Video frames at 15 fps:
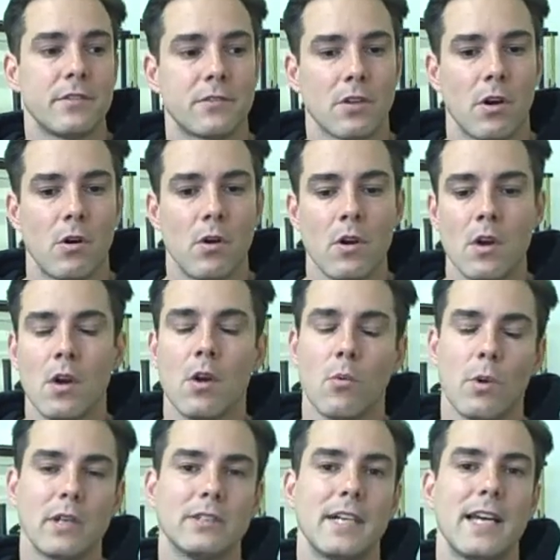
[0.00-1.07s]
So
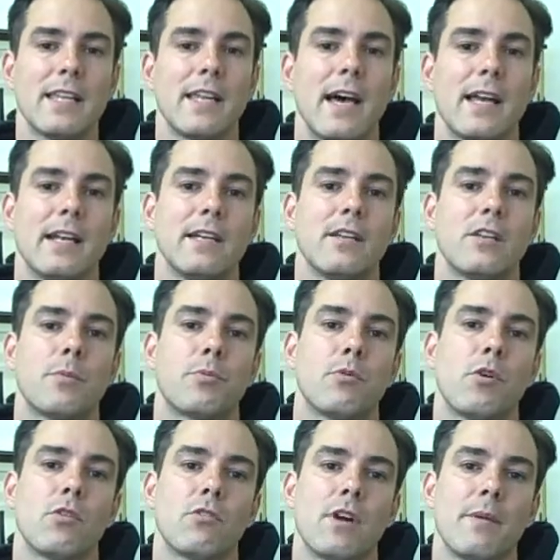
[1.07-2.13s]
we lay that into the
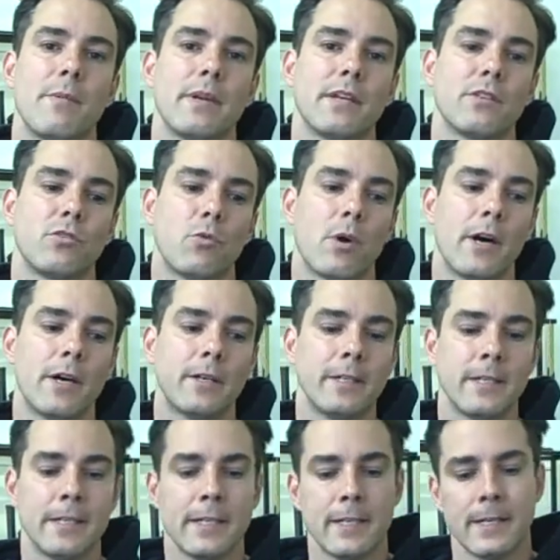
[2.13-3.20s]
programming as
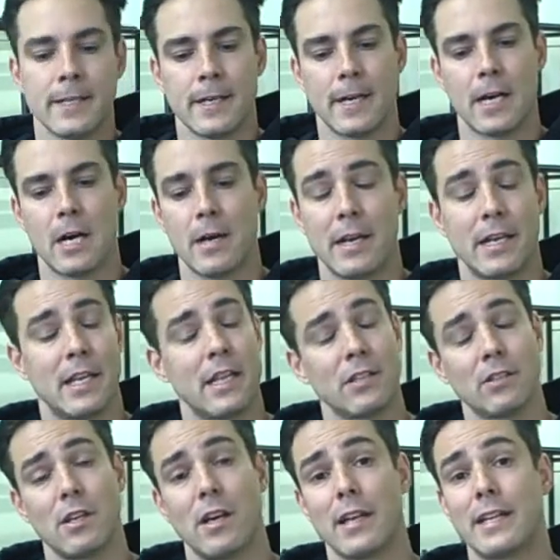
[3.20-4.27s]
well. And
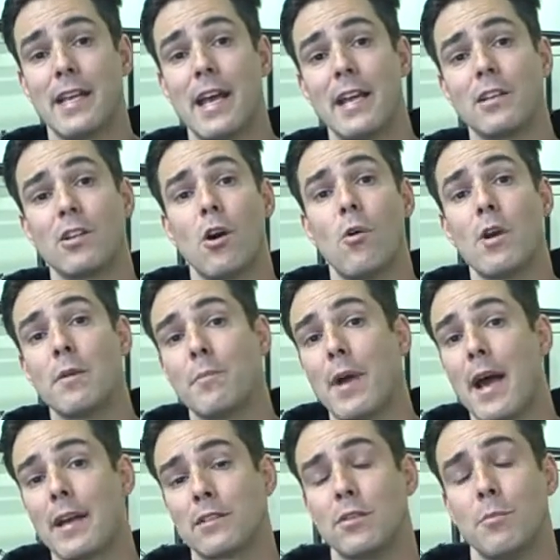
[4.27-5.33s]
then again, going
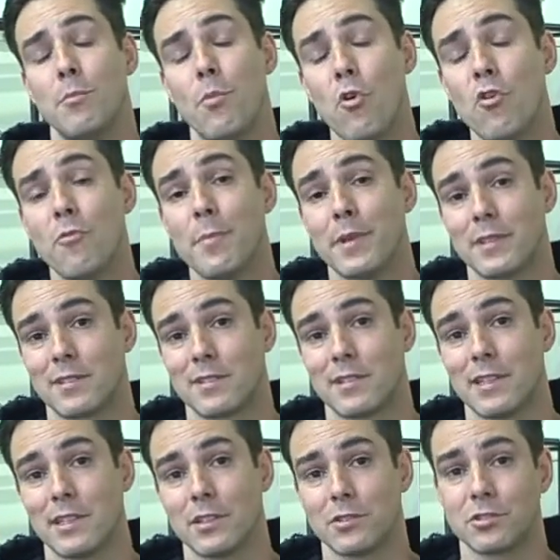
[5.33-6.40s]
back to movement
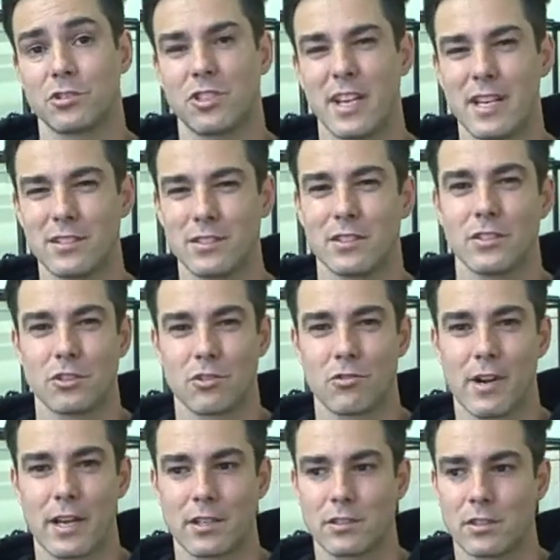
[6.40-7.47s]
skills, changing
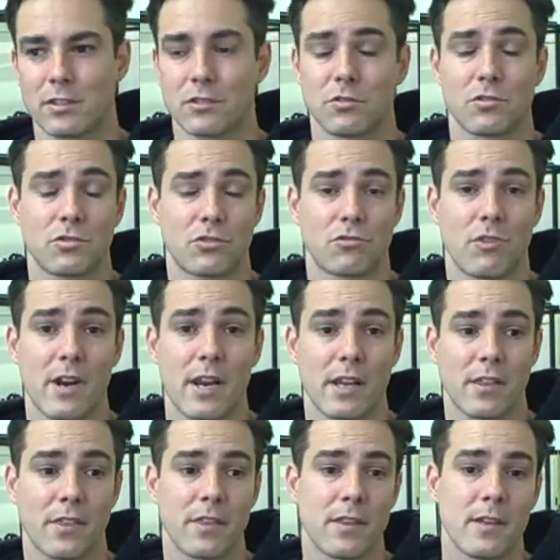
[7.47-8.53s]
direction,
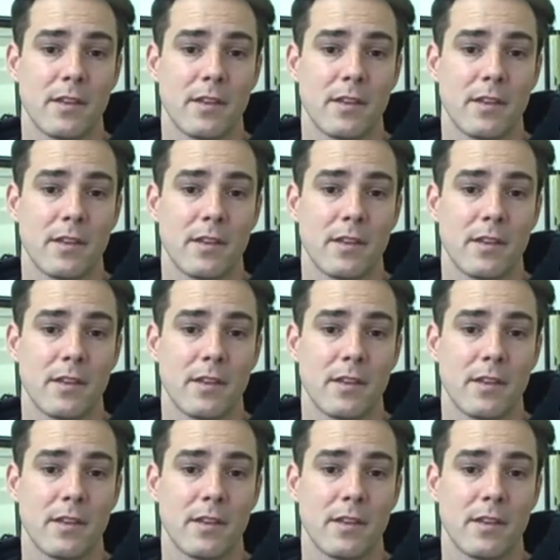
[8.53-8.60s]
strength.